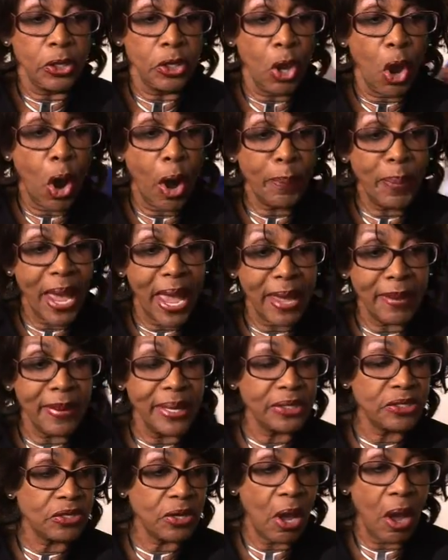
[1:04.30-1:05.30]
your
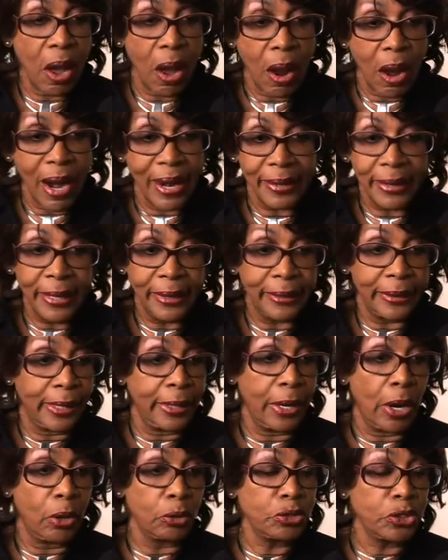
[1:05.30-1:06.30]
payments are,
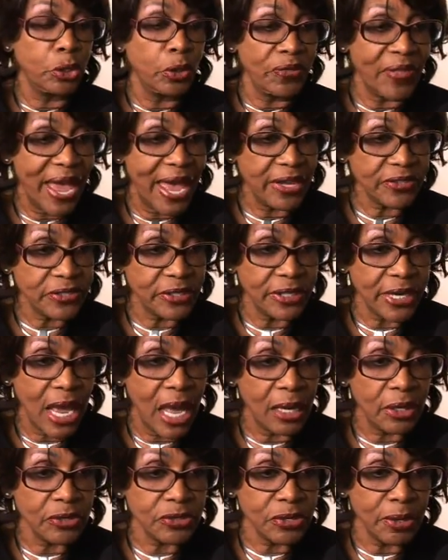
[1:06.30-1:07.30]
you know,
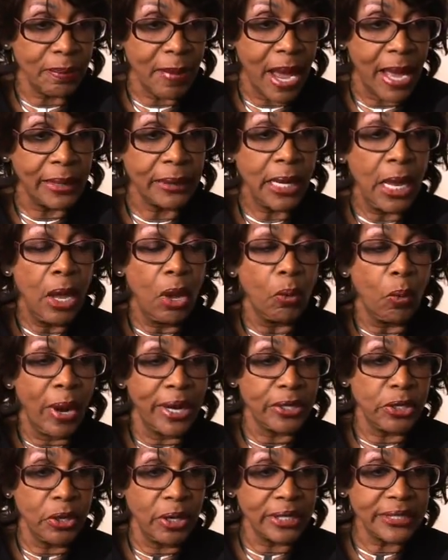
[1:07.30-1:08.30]
$2,000 a month.
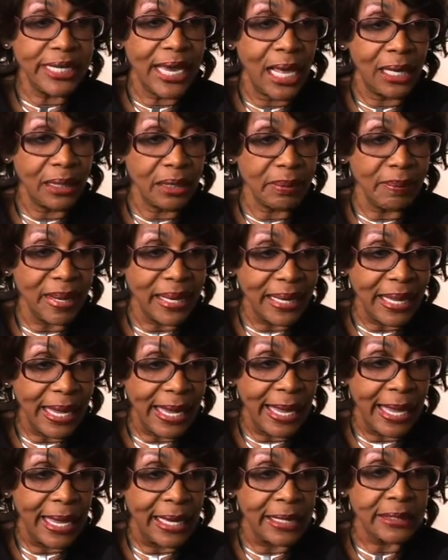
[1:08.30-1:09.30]
What you're telling me
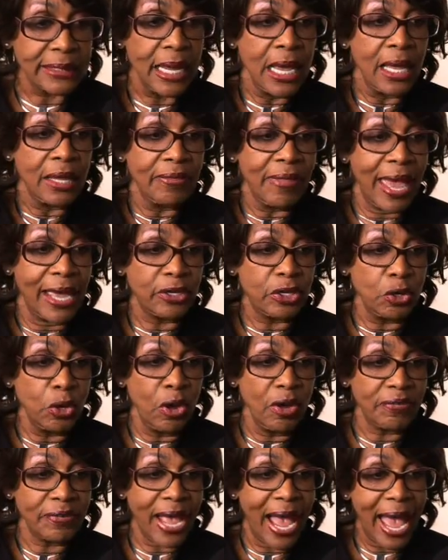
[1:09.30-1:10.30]
is that
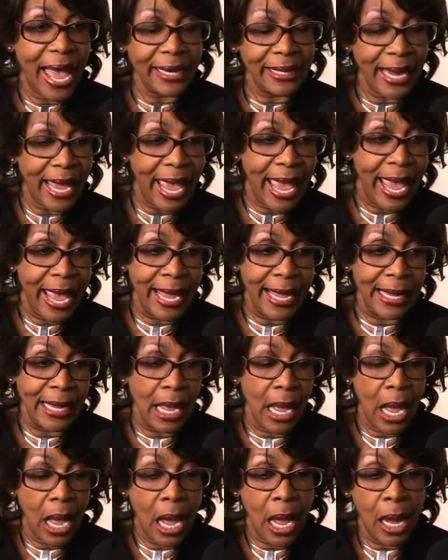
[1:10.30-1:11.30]
you have got
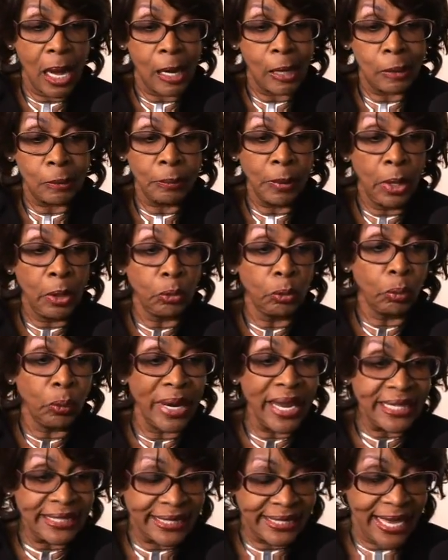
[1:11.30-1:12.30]
a
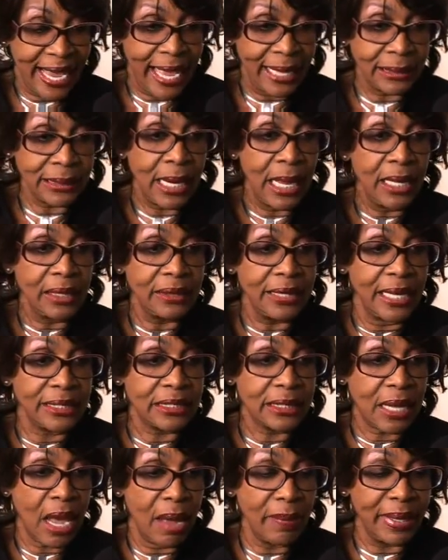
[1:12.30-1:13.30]
reset
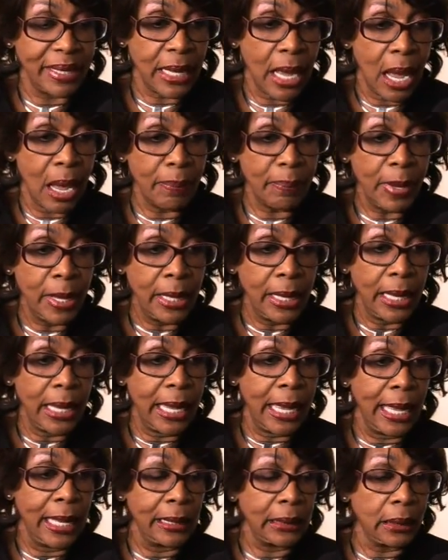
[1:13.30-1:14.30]
that's coming up
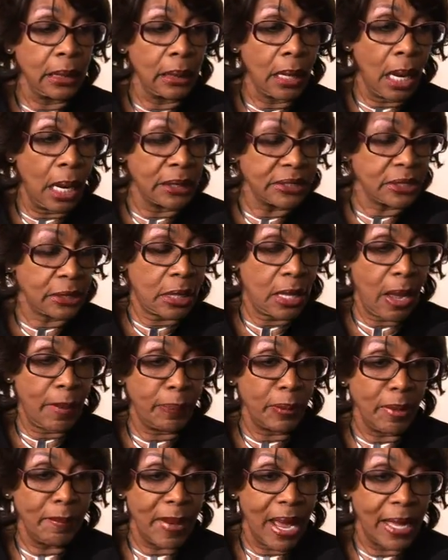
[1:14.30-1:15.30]
in a
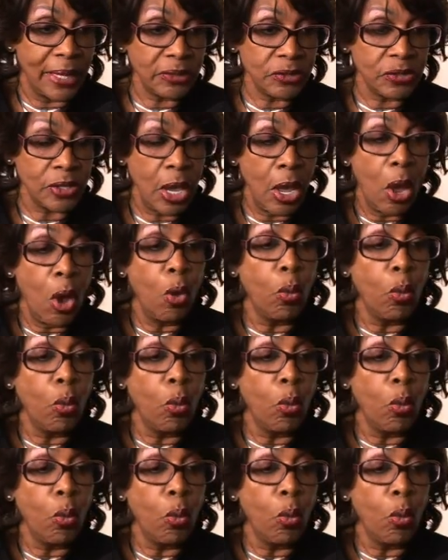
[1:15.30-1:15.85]
couple of months.